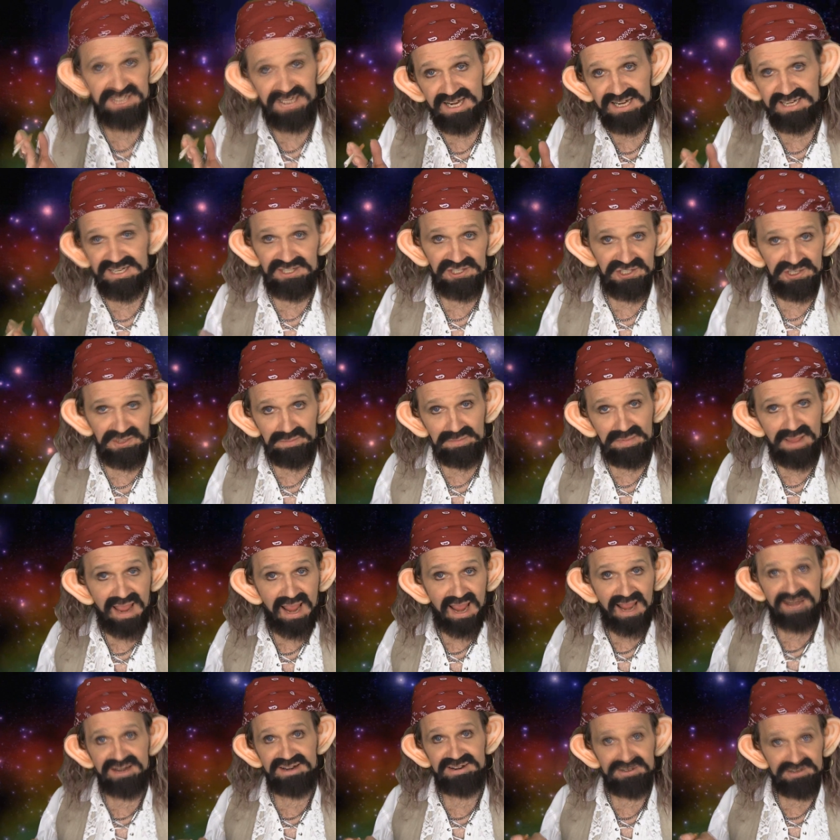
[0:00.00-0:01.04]
set in
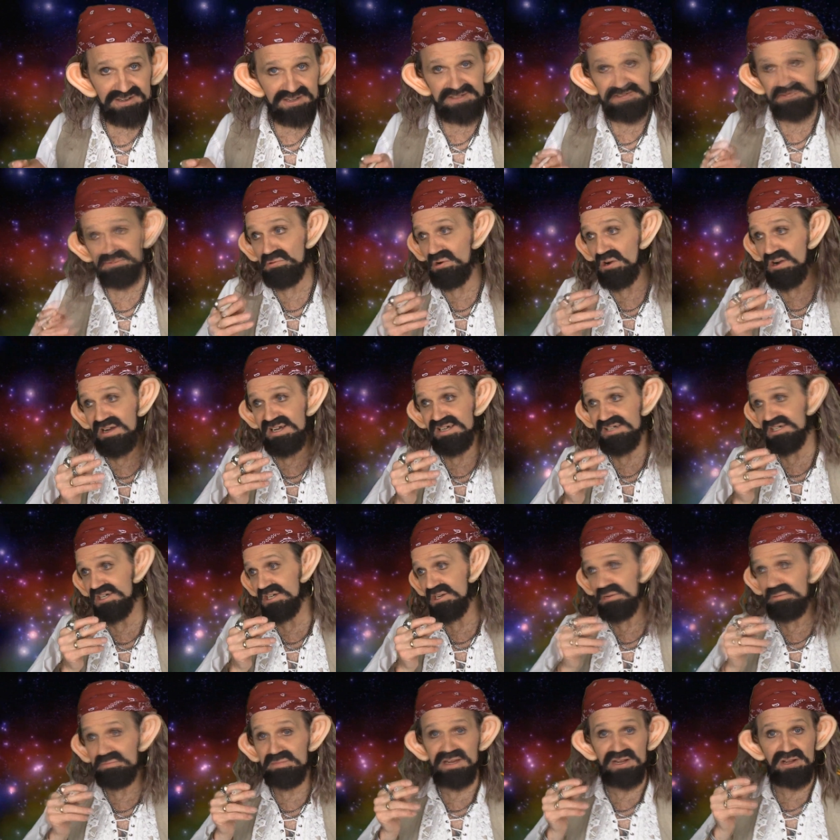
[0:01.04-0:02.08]
Japan,
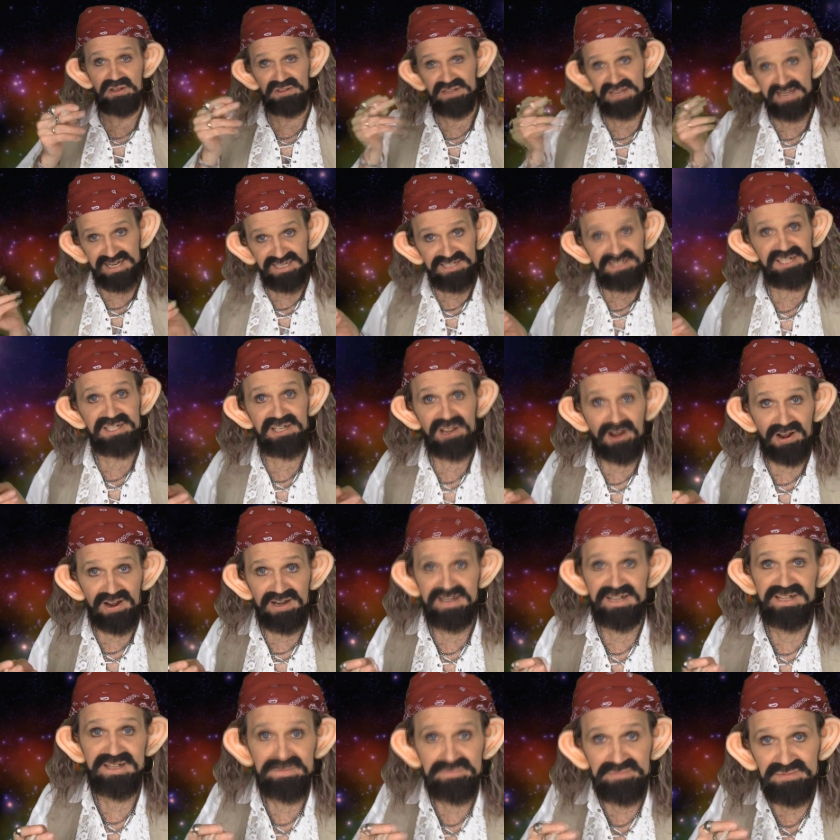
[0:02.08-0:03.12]
otherwise you'd be on the
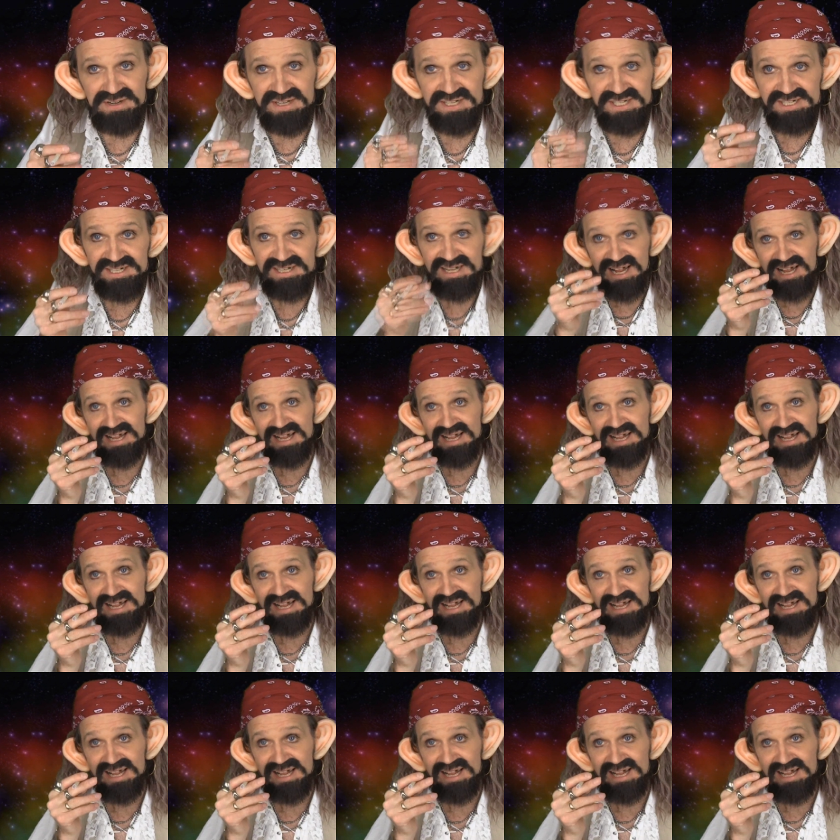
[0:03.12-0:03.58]
inside of the prison.